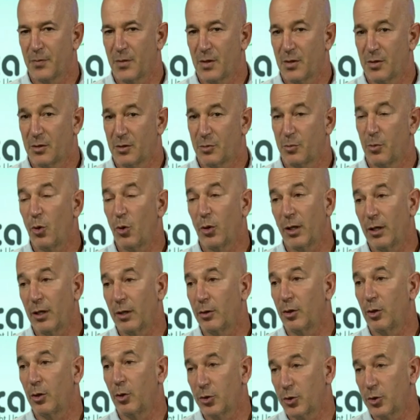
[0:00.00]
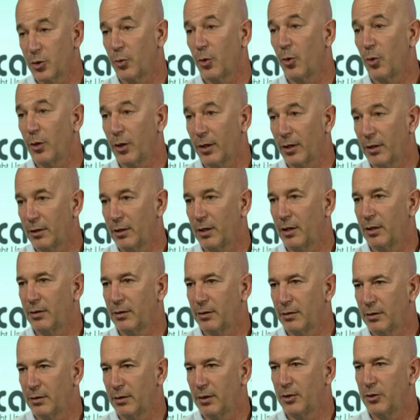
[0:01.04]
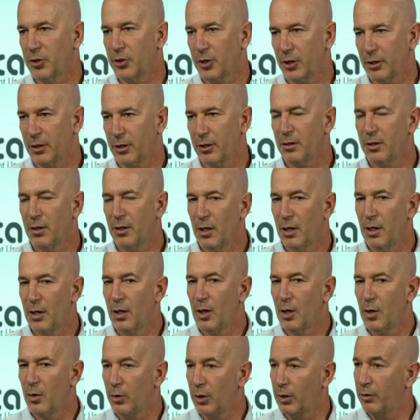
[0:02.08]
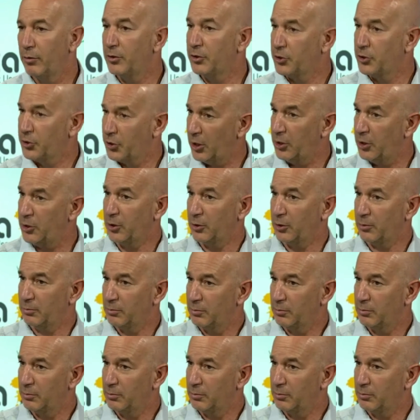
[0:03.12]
spoken in China, where it's changing.